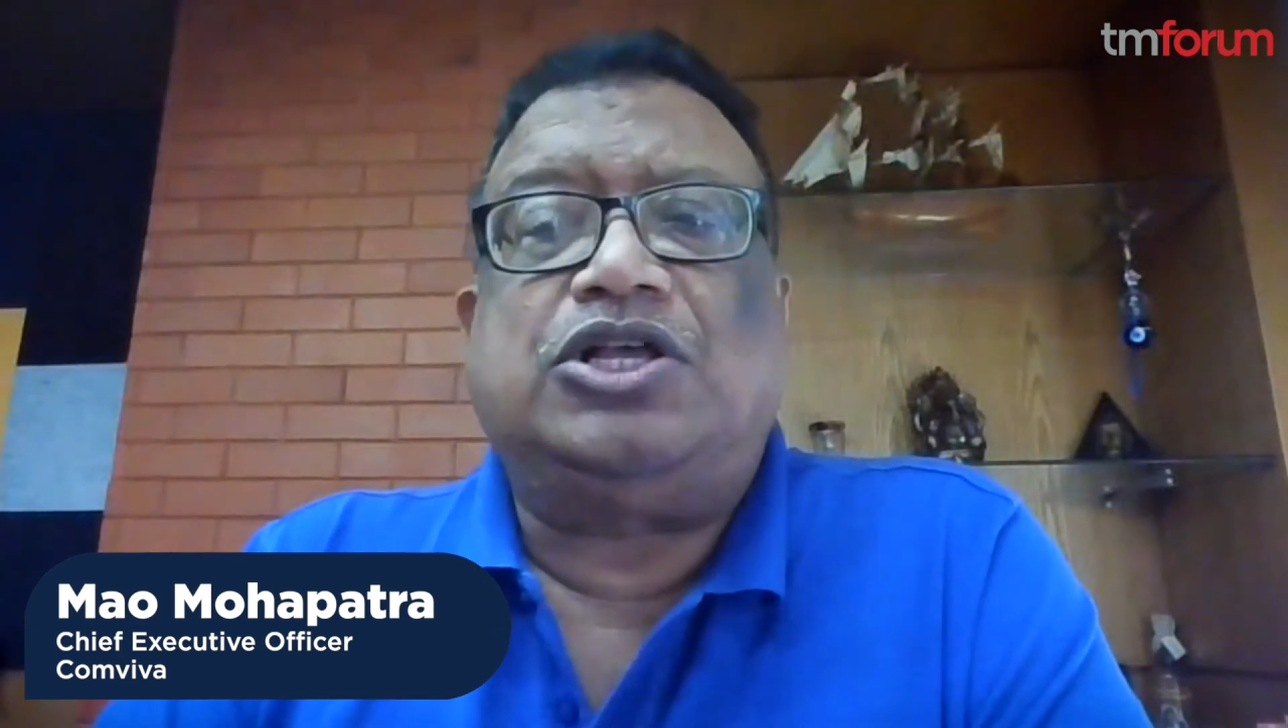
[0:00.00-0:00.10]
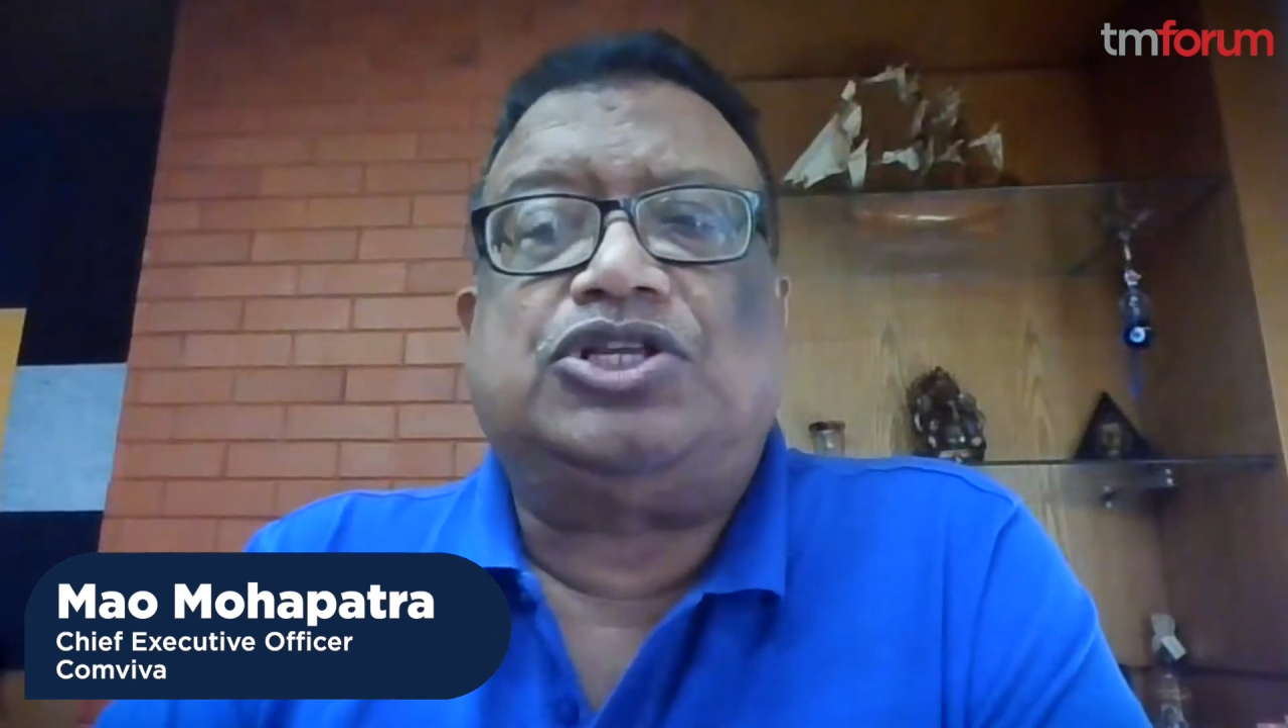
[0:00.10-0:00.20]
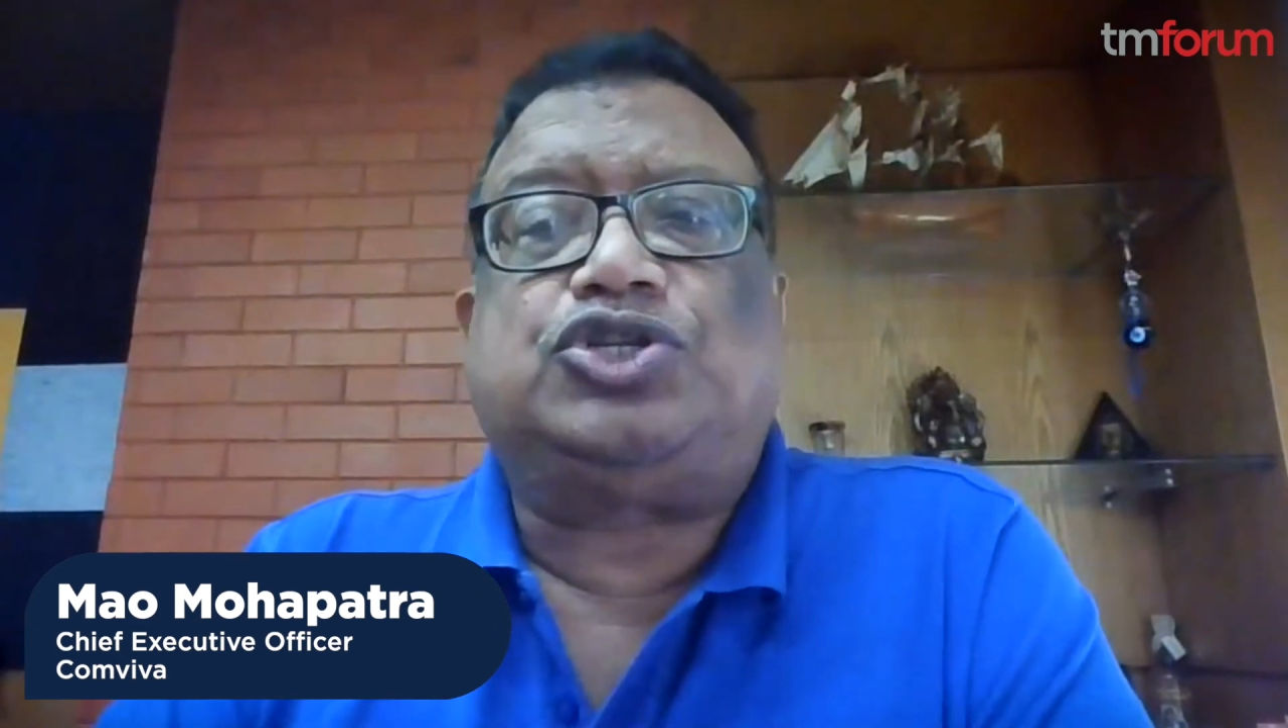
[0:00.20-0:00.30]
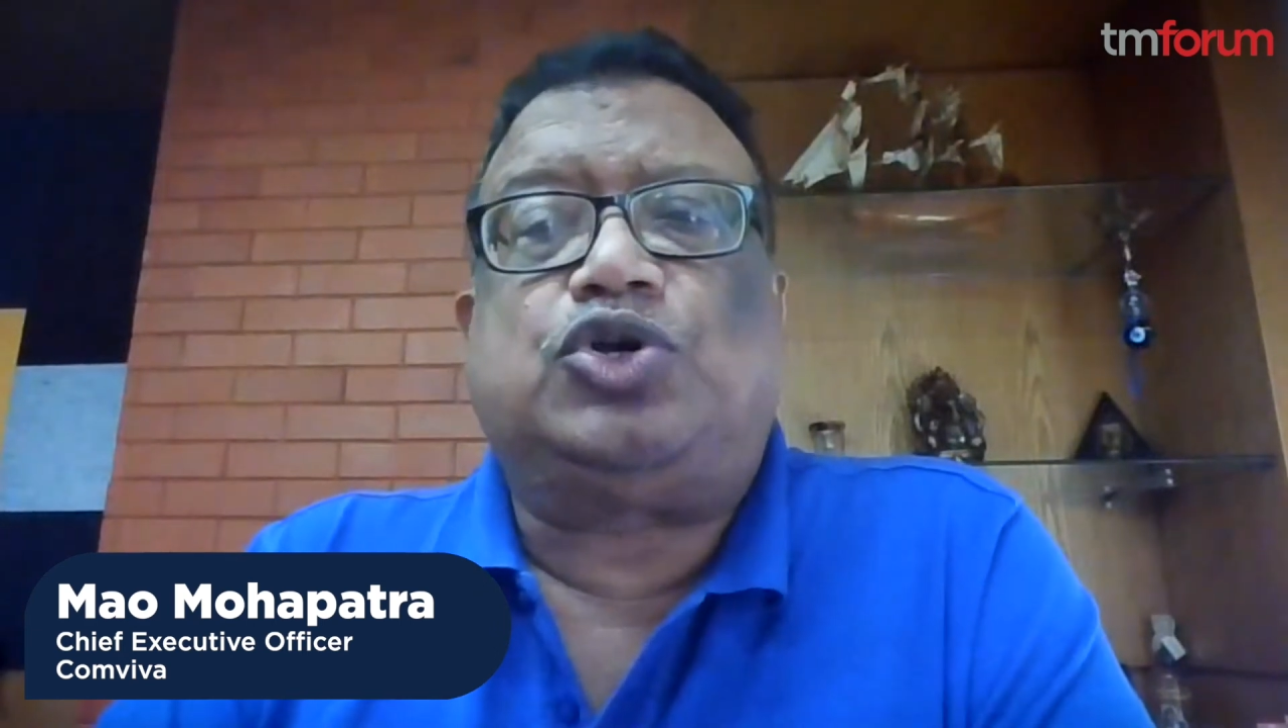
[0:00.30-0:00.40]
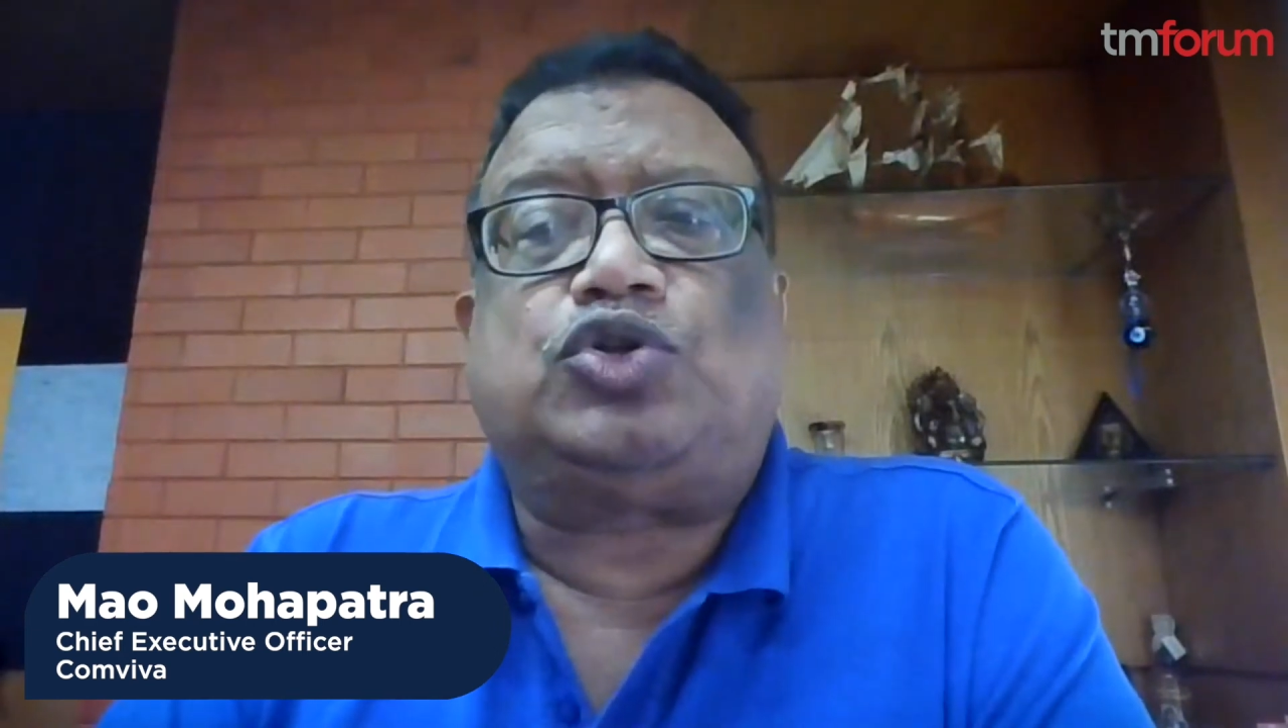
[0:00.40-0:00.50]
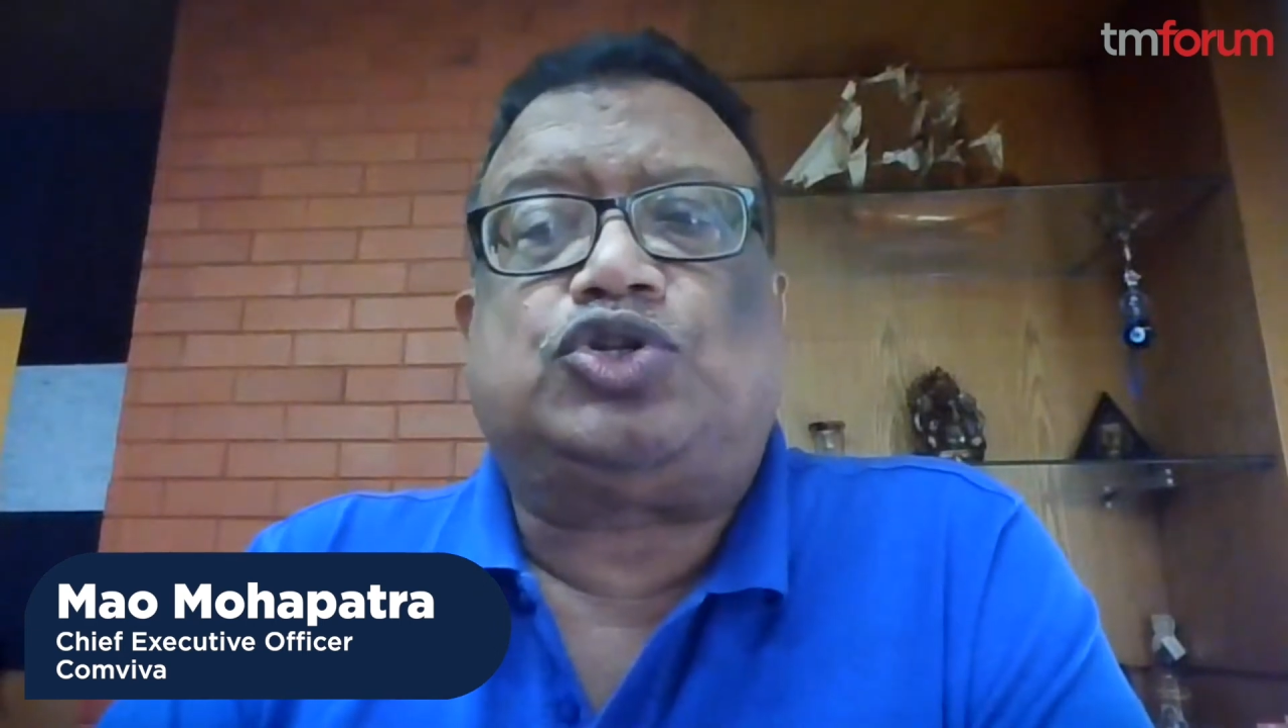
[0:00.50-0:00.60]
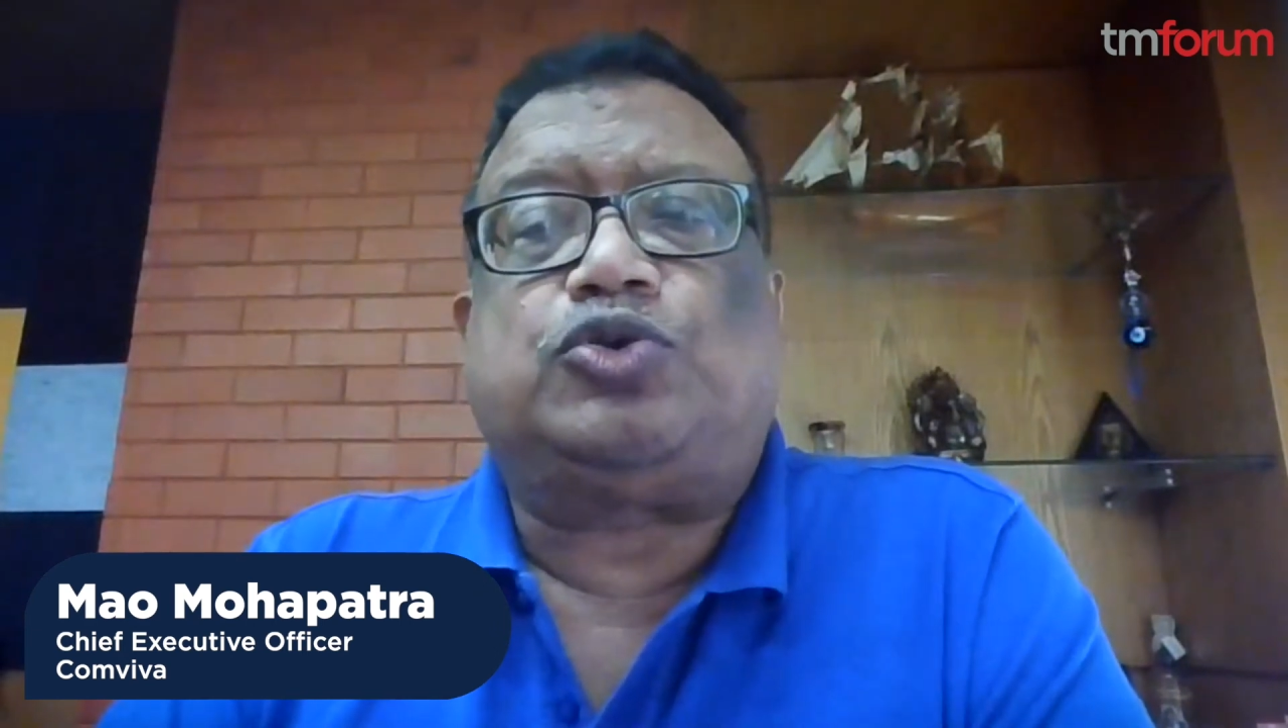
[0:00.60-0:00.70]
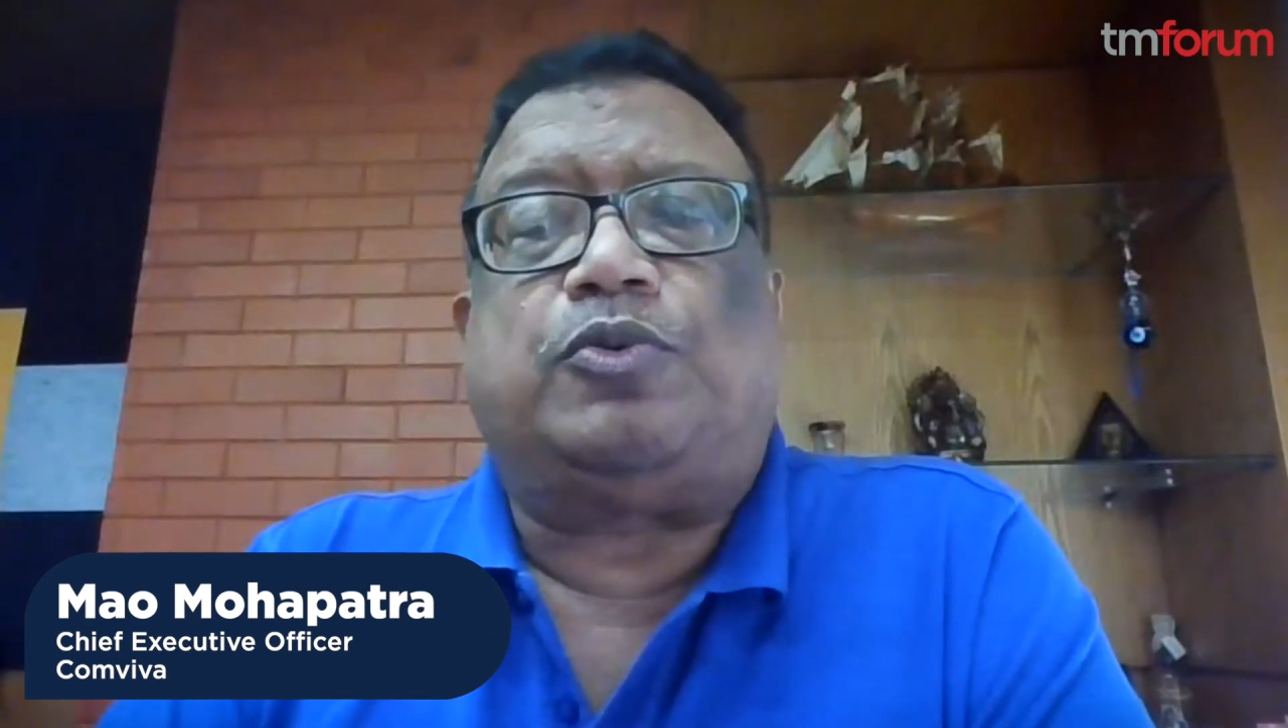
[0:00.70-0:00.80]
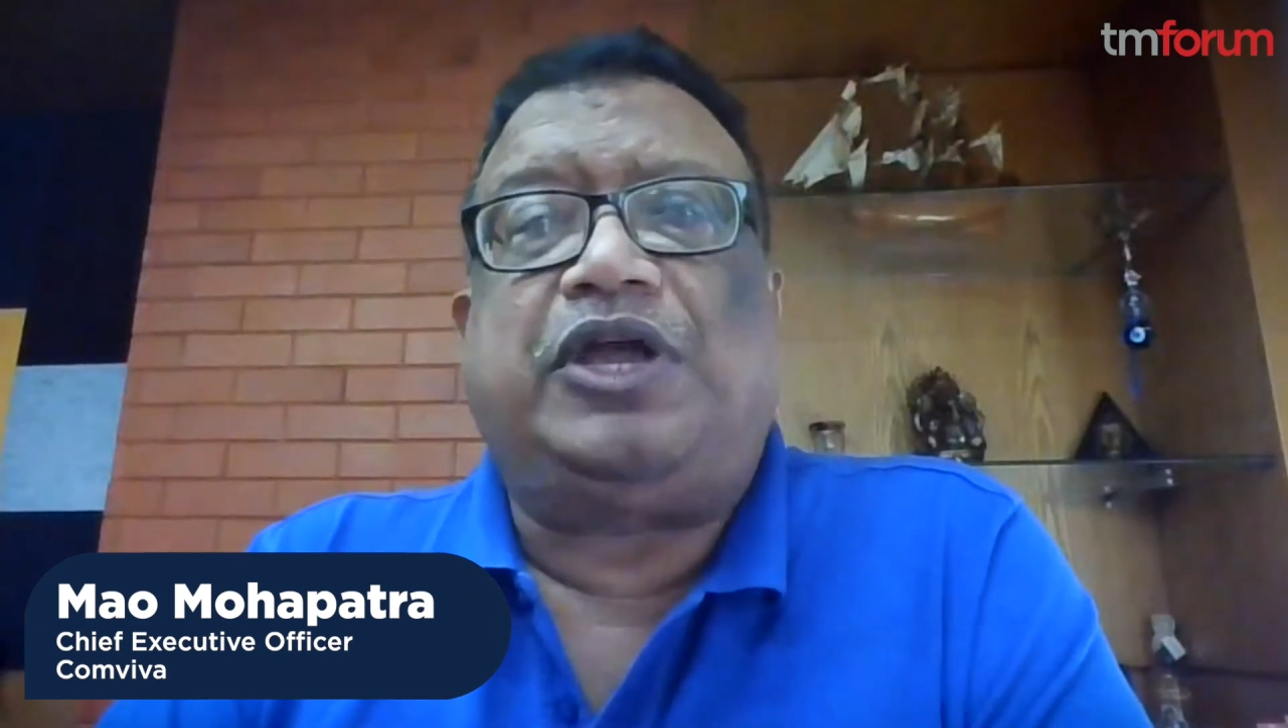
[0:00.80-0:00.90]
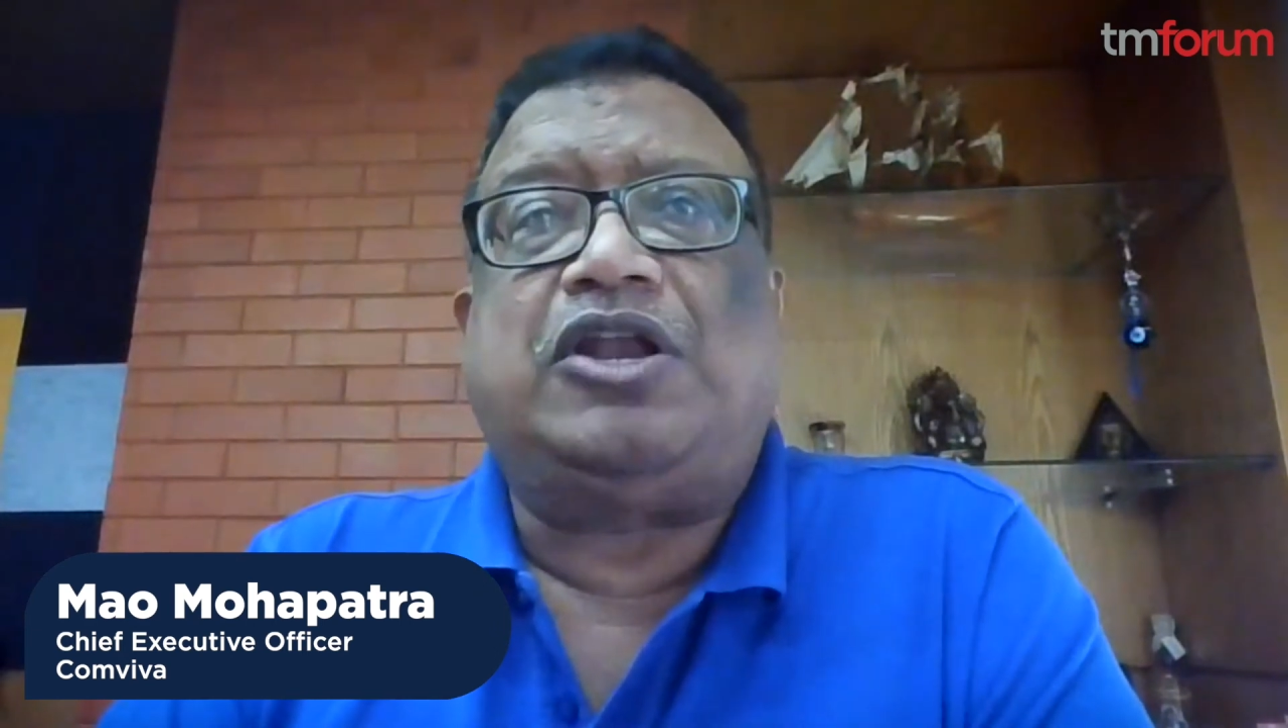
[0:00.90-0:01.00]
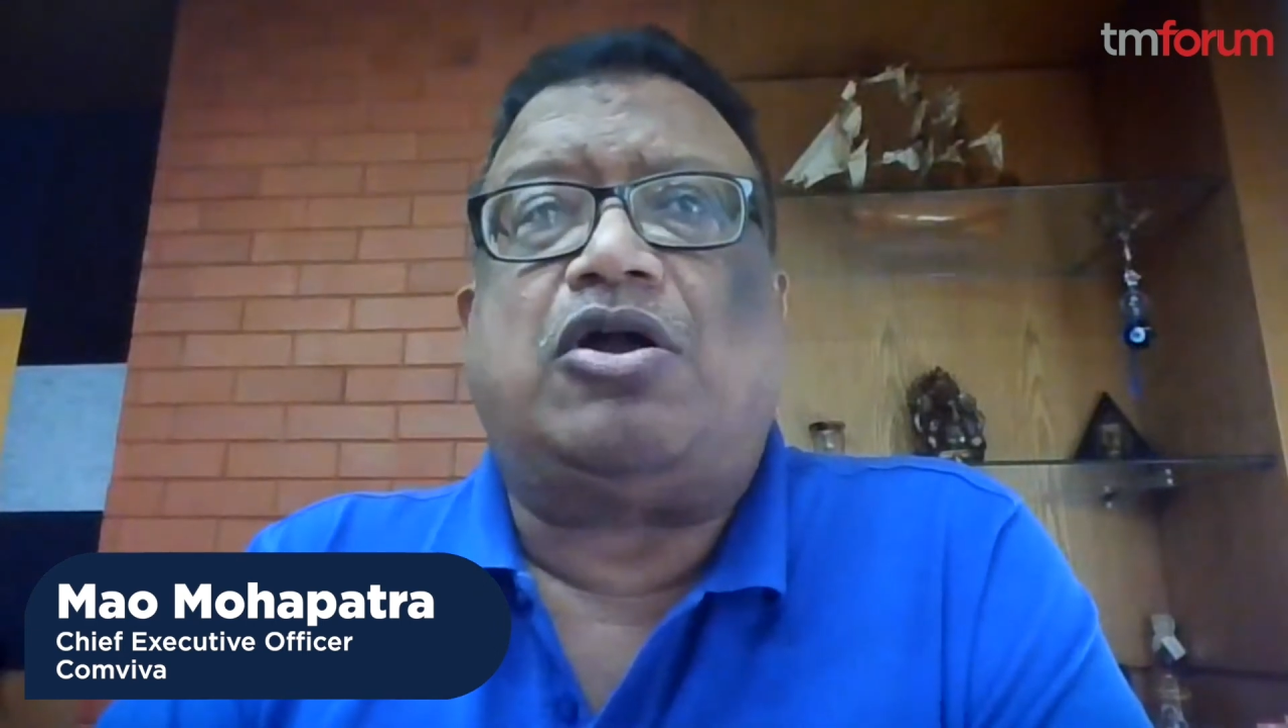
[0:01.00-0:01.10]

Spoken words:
So in